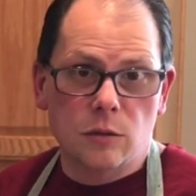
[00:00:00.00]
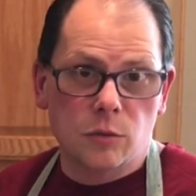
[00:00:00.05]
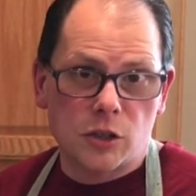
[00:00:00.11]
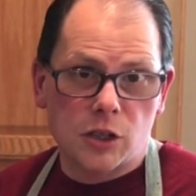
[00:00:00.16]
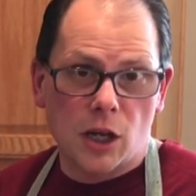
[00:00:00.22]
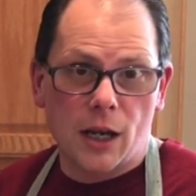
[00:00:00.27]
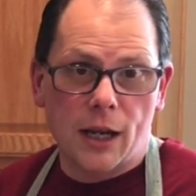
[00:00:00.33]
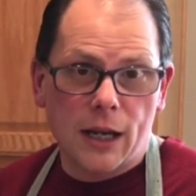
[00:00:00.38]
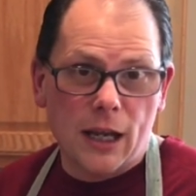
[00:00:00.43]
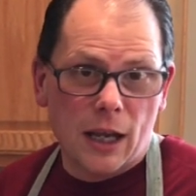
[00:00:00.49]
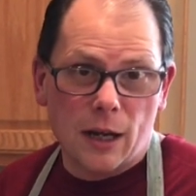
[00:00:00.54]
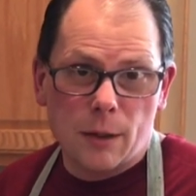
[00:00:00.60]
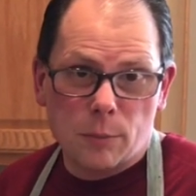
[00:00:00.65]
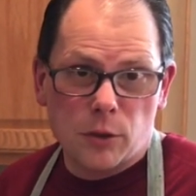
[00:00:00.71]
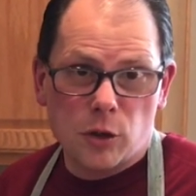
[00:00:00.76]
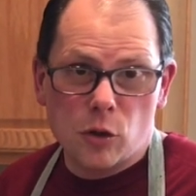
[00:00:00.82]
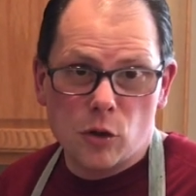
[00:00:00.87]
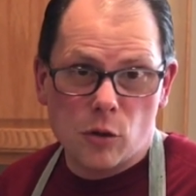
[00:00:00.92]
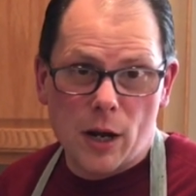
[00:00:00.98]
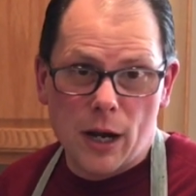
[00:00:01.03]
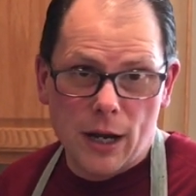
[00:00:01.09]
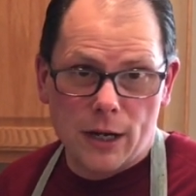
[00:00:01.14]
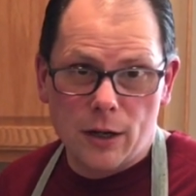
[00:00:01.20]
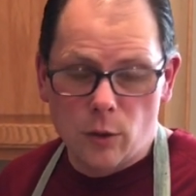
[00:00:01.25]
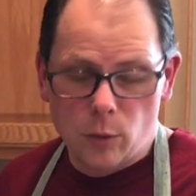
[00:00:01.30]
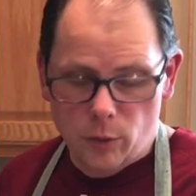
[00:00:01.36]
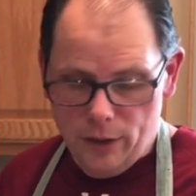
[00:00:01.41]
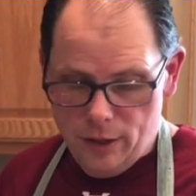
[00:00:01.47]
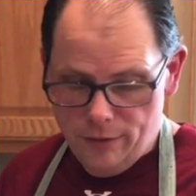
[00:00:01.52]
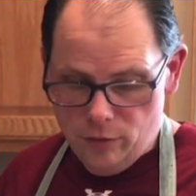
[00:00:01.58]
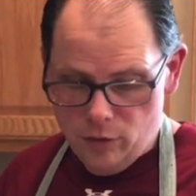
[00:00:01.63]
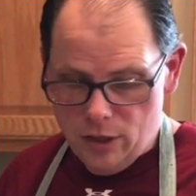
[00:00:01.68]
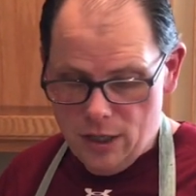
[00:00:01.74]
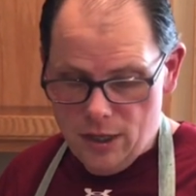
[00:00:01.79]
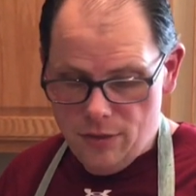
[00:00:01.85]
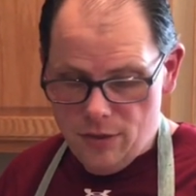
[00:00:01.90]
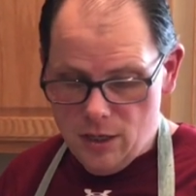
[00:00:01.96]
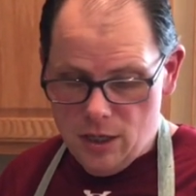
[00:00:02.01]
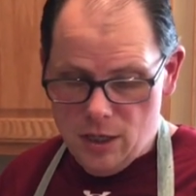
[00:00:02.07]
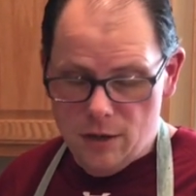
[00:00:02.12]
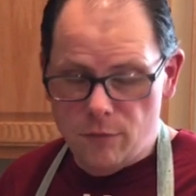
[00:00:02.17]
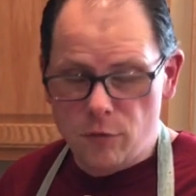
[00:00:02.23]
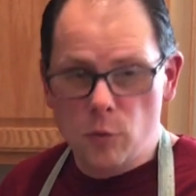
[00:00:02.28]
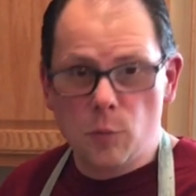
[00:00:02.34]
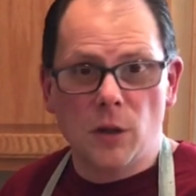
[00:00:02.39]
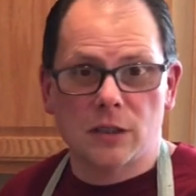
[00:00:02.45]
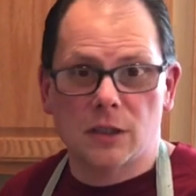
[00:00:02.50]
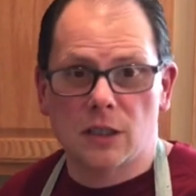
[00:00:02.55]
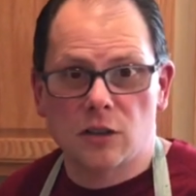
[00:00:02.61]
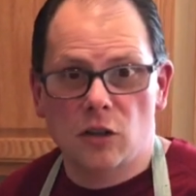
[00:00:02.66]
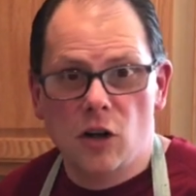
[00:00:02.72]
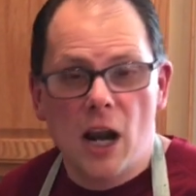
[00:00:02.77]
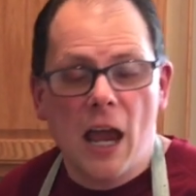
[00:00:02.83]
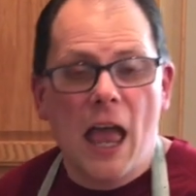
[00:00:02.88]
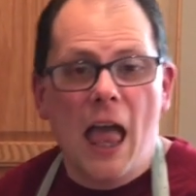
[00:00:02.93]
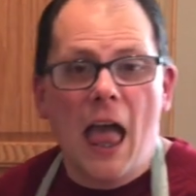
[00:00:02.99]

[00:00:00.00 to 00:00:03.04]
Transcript: which I kind of pureed or whatever in the food processor.